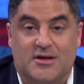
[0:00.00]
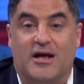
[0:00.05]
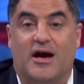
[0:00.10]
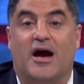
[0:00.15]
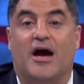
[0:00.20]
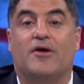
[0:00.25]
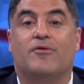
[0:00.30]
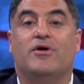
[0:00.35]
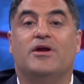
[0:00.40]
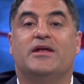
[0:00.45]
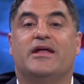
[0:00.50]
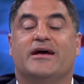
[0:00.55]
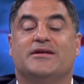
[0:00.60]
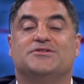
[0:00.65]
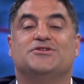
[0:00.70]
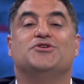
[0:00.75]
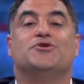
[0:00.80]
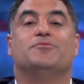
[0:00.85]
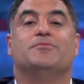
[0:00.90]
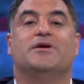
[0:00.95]
Now, I read
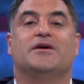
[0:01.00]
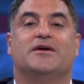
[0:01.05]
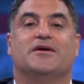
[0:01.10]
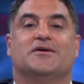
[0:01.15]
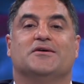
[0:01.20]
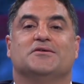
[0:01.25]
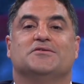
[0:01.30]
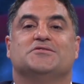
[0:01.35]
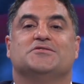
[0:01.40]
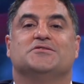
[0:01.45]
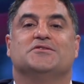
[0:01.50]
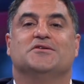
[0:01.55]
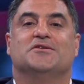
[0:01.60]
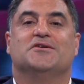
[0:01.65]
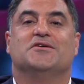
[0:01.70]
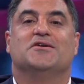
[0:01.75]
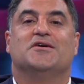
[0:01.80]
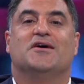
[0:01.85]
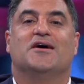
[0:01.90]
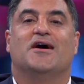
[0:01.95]
that to you because
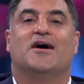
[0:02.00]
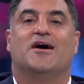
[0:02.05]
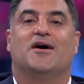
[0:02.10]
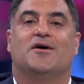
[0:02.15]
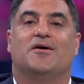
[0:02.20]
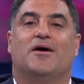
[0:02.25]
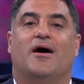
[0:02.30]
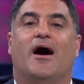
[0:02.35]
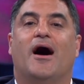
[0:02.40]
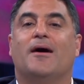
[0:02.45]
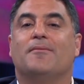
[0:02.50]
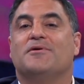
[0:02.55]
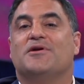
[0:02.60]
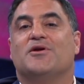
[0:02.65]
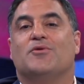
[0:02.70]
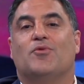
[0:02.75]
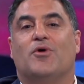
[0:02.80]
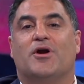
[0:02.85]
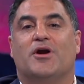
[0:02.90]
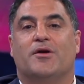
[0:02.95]
uh,
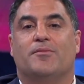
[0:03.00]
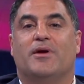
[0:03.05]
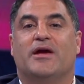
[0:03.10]
Abedin wanted